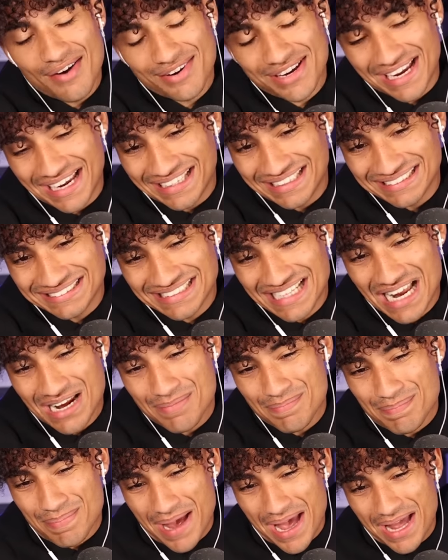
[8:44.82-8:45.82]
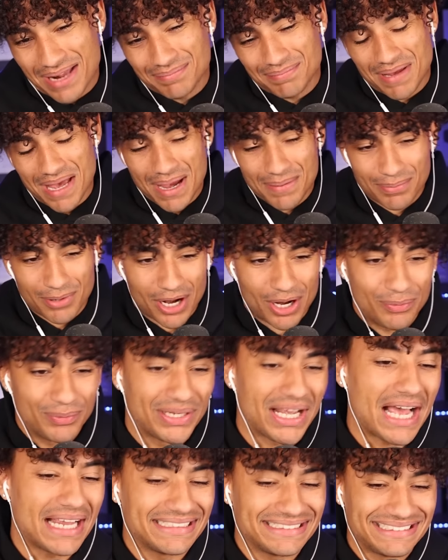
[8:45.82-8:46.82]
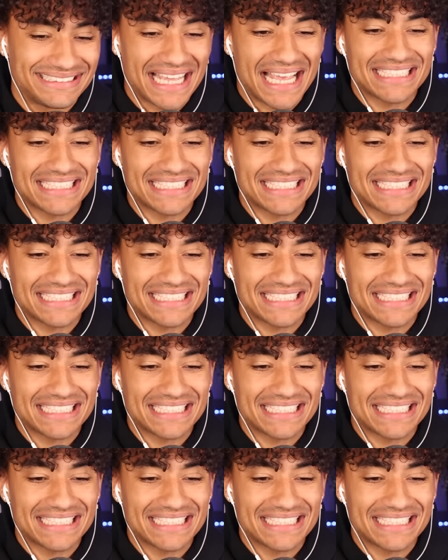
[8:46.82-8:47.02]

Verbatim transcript: Okay, that's not a bad map. All right, we got